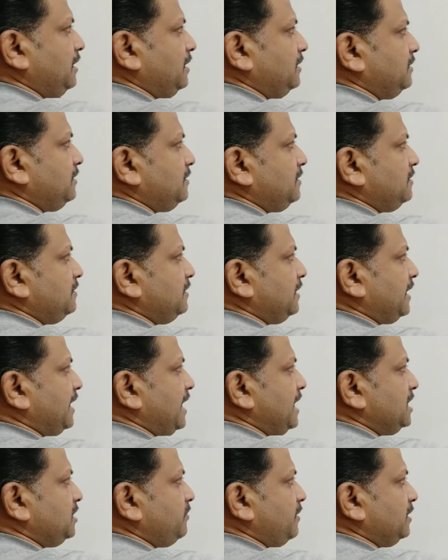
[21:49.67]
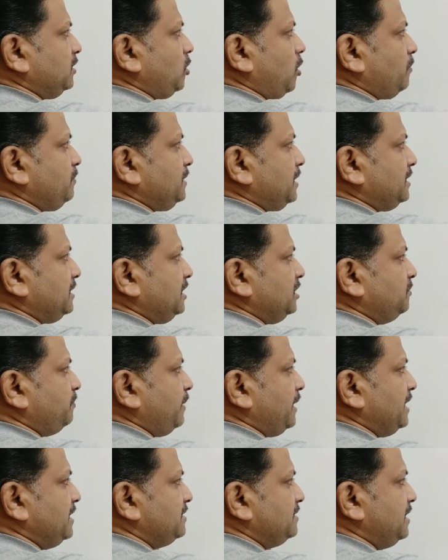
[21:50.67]
This is the case when the object is
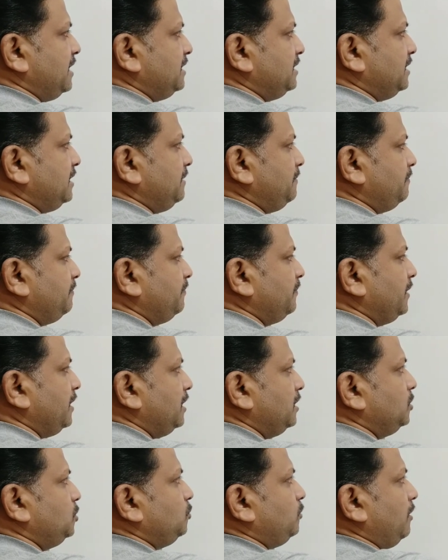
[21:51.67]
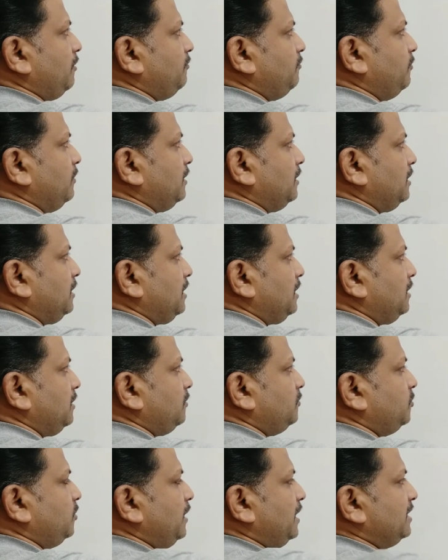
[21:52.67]
placed at 2f1.
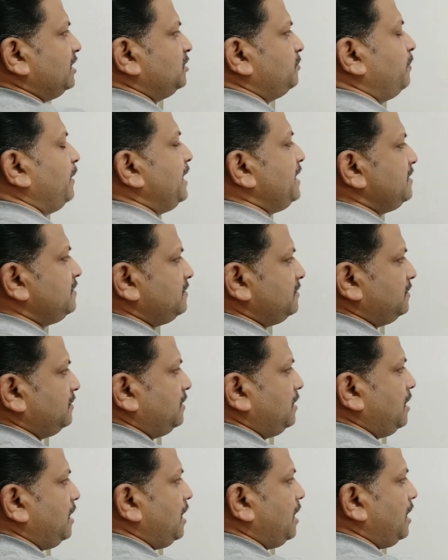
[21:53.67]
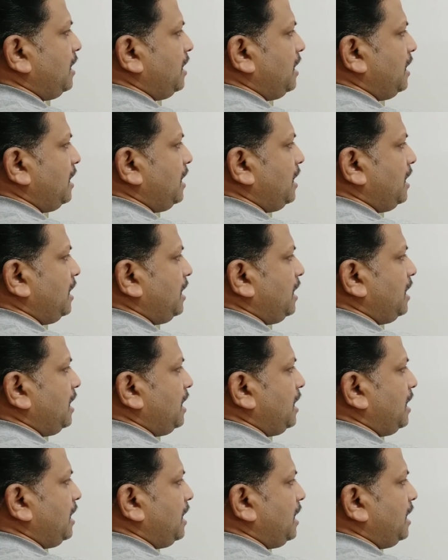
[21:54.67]
So let us place
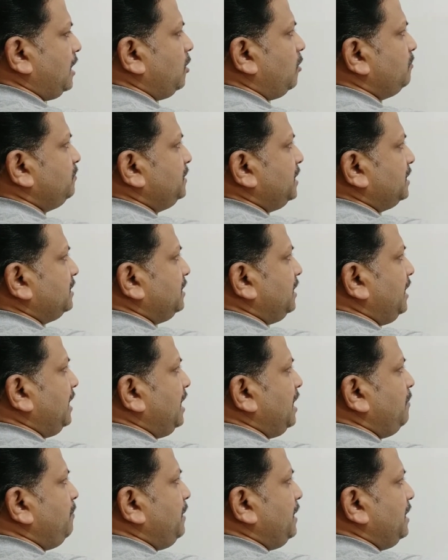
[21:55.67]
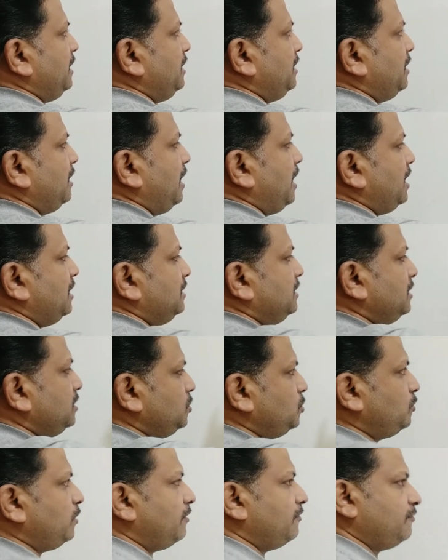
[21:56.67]
an object AB at
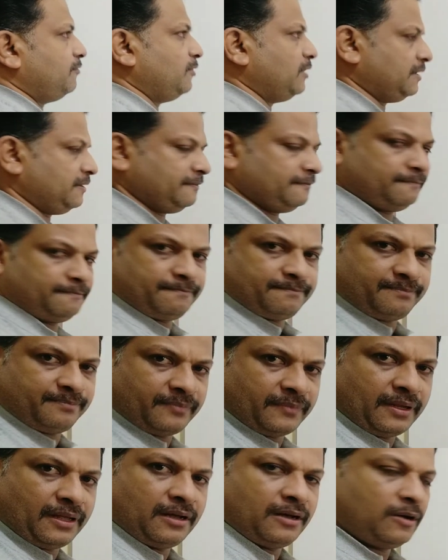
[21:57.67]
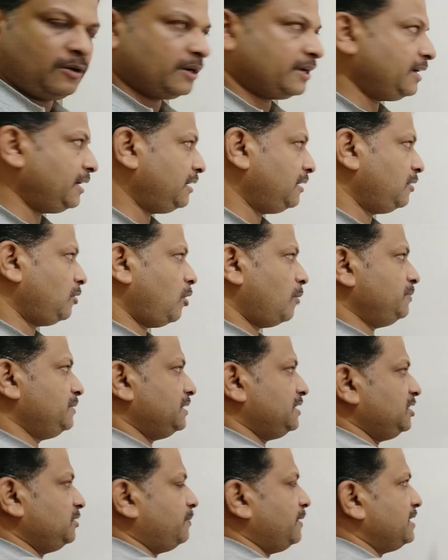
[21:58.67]
2f1. Okay,
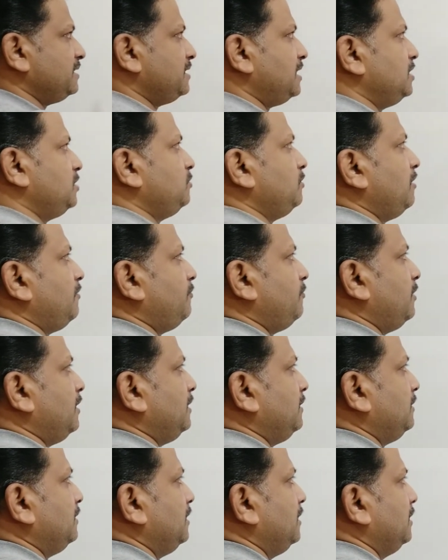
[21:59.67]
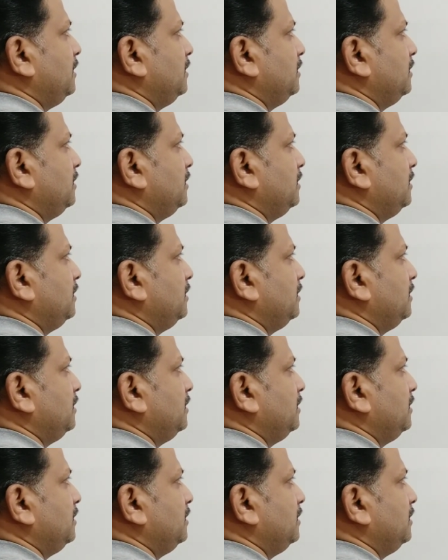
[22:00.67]
object is placed at 2f1.